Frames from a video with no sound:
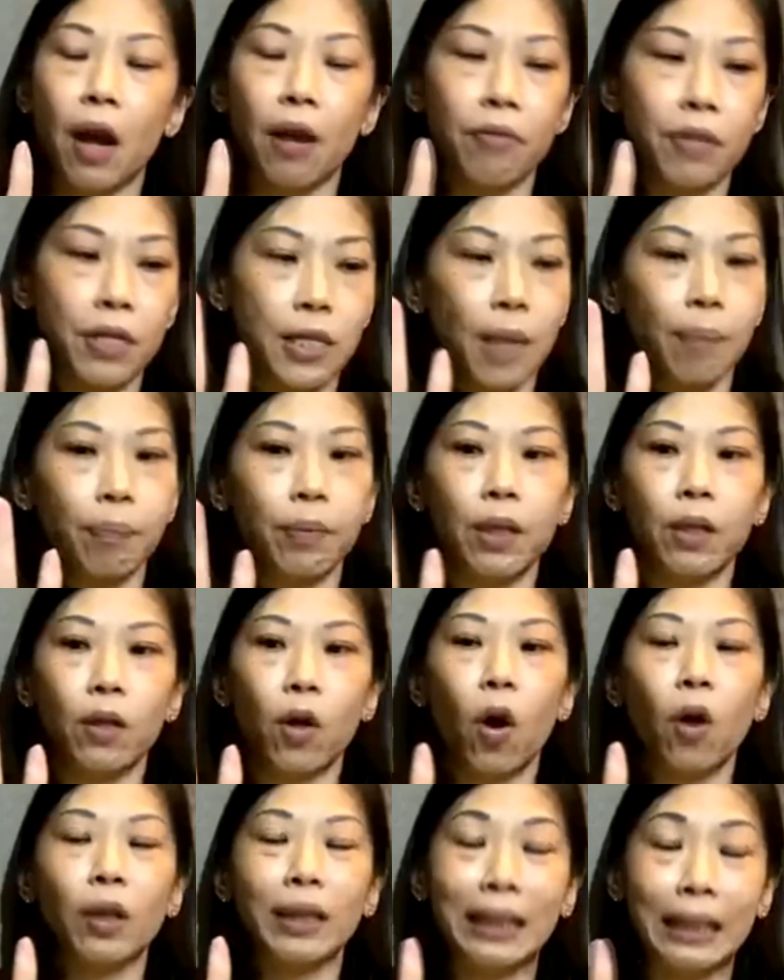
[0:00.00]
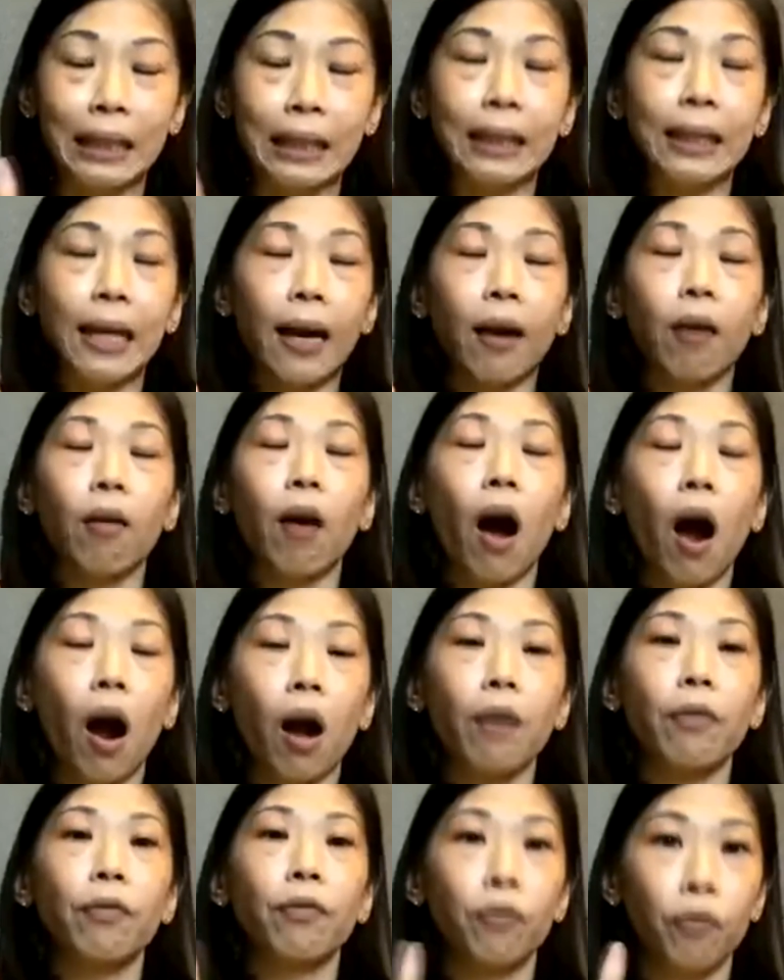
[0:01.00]
receptor called
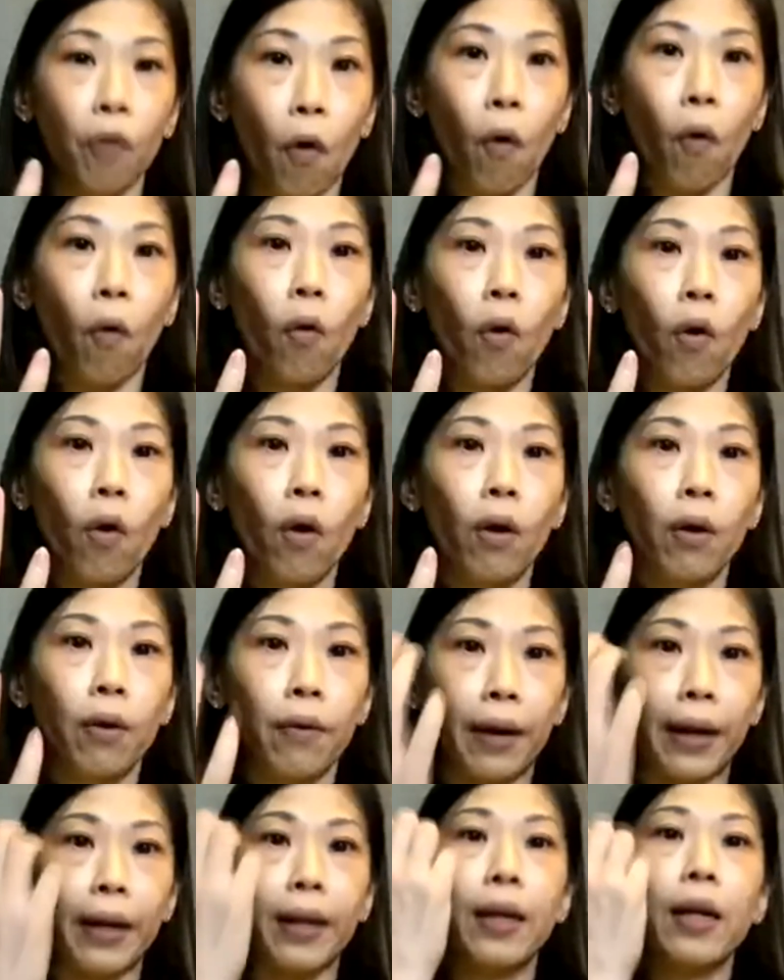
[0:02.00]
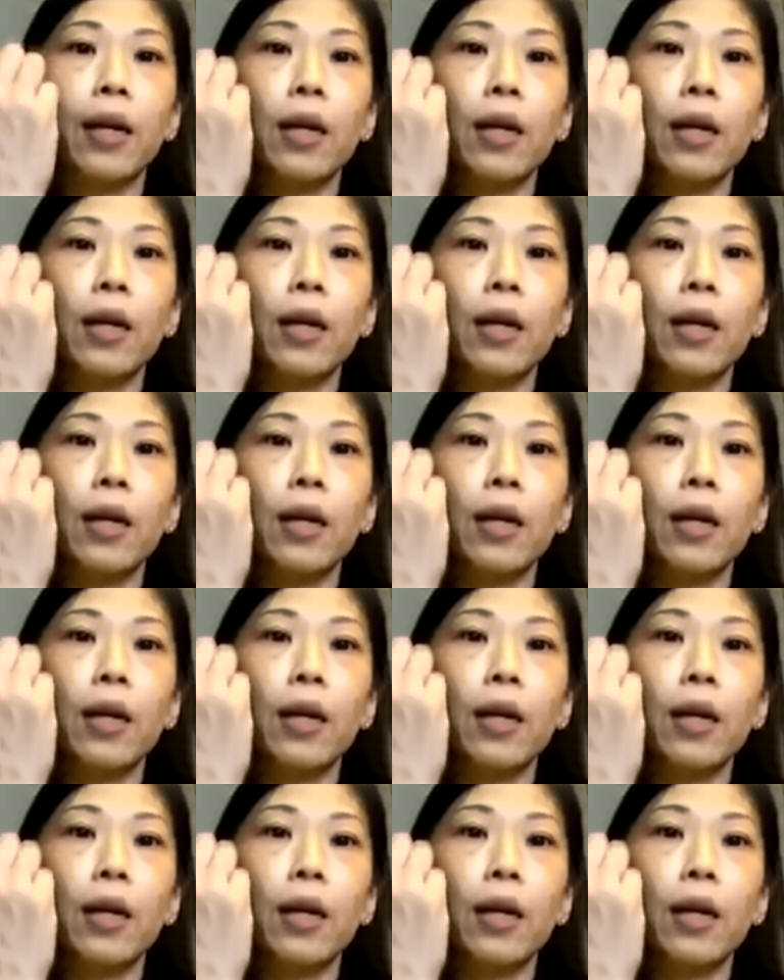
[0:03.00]
TLR4, right?